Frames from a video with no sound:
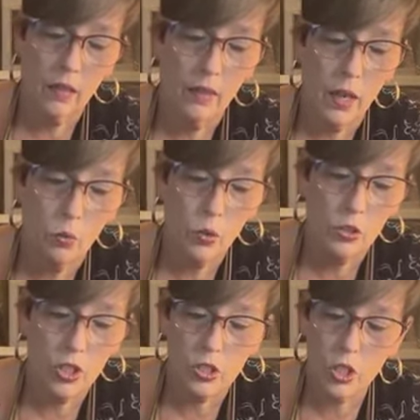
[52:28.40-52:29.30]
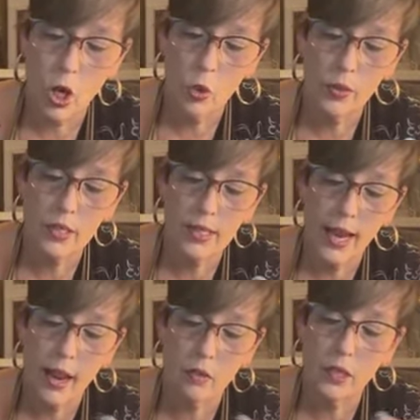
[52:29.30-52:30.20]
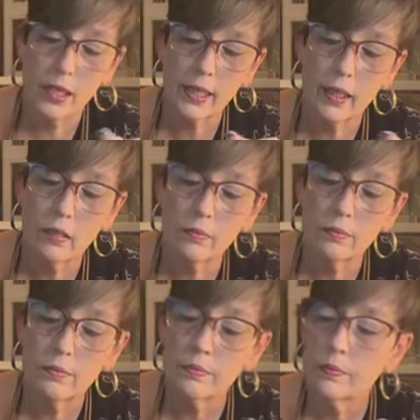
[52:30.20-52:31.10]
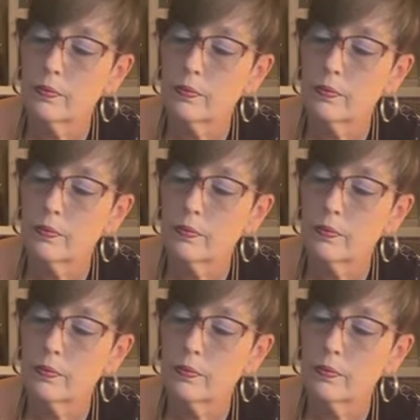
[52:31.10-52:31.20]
and then we'll just tone it down again